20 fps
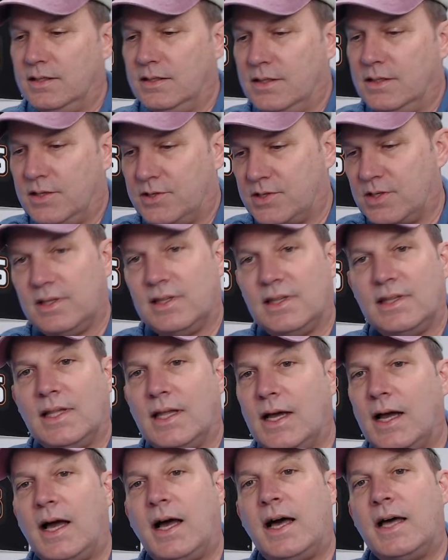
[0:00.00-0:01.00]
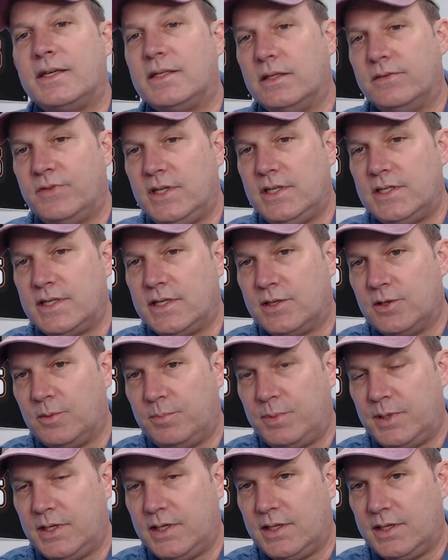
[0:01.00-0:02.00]
There's a lot of
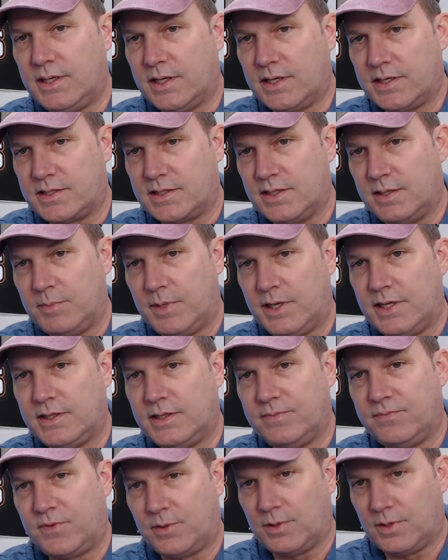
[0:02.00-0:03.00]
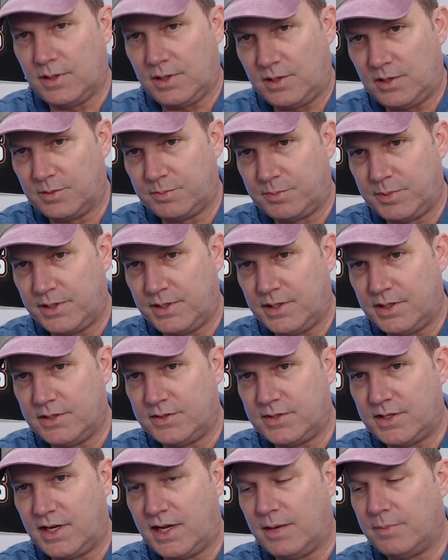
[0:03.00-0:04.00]
EasyGo PDS. They made them for a long period
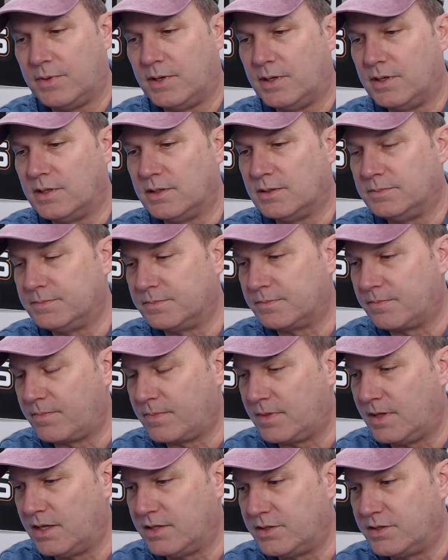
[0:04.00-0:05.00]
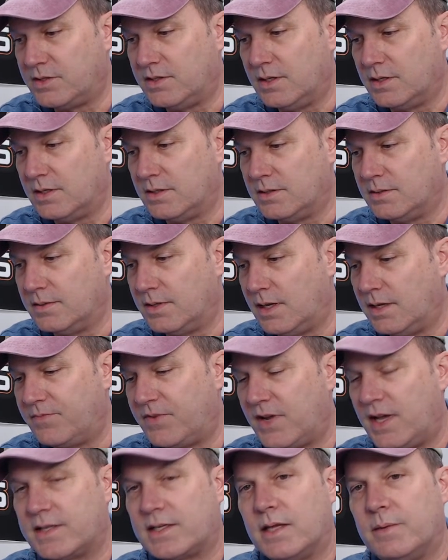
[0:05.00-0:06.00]
of time. In
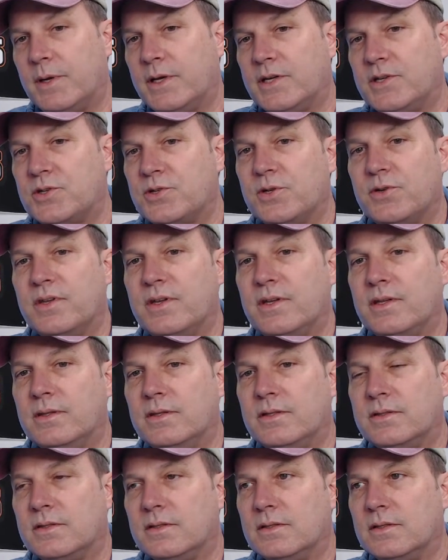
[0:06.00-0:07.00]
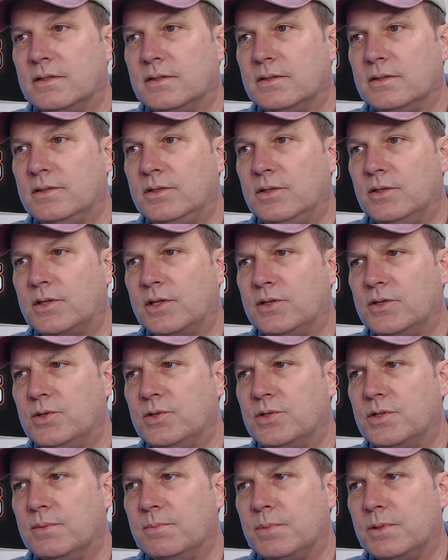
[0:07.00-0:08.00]
fact, I'm not even sure you can
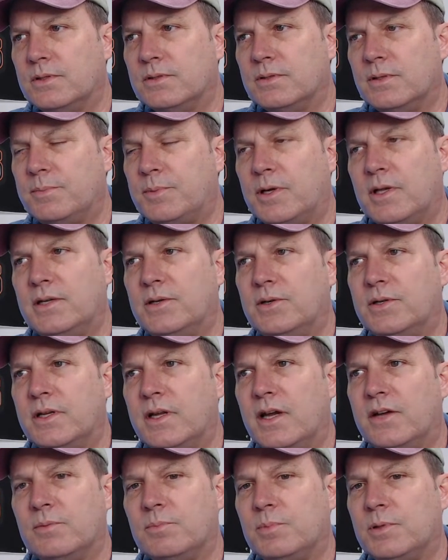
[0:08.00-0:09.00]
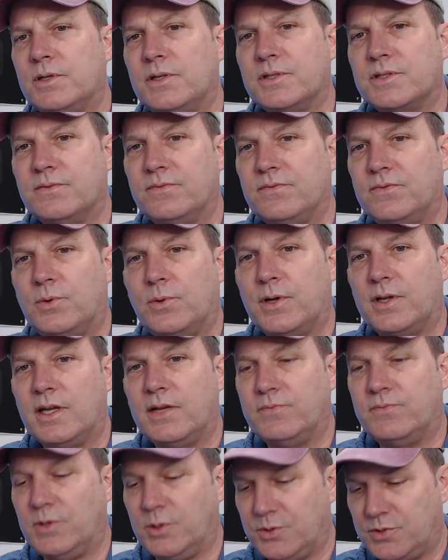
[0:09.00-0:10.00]
use the, they probably don't even have the plugs in
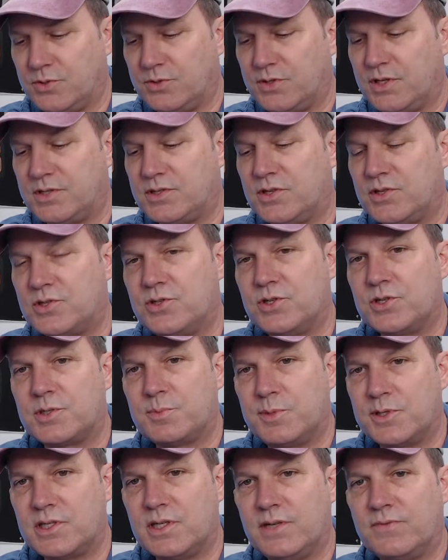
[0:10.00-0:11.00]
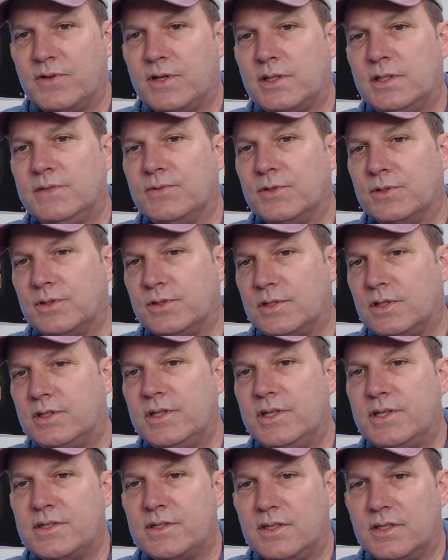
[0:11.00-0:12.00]
48 volts. So this is just specifically for
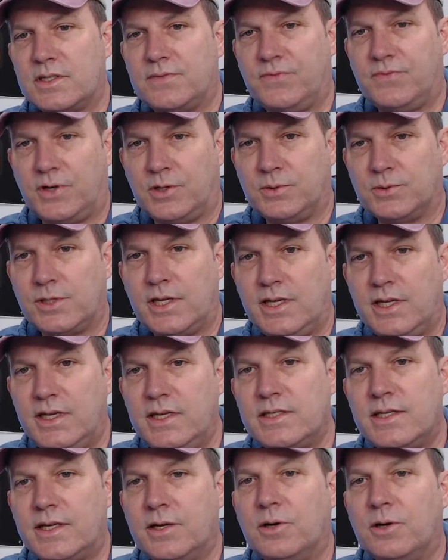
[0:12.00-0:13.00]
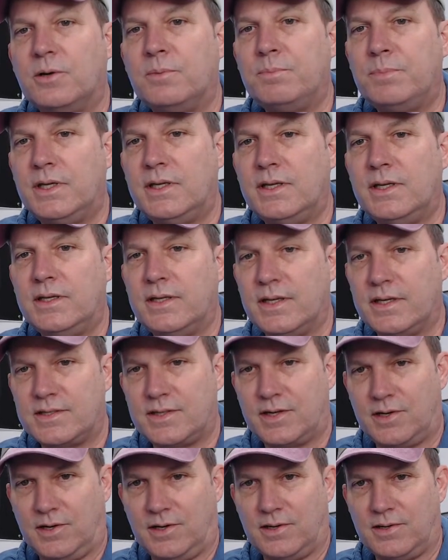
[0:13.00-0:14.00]
36 volt EasyGo
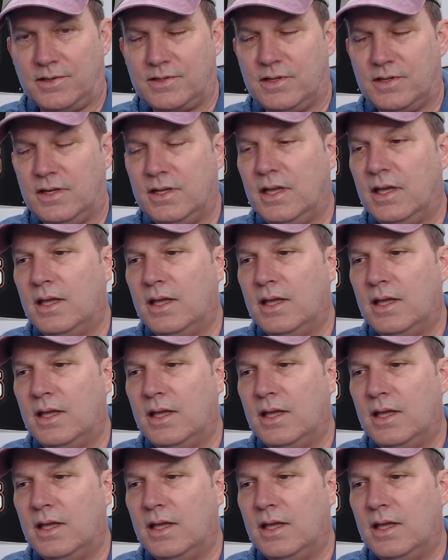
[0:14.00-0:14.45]
PDS cars.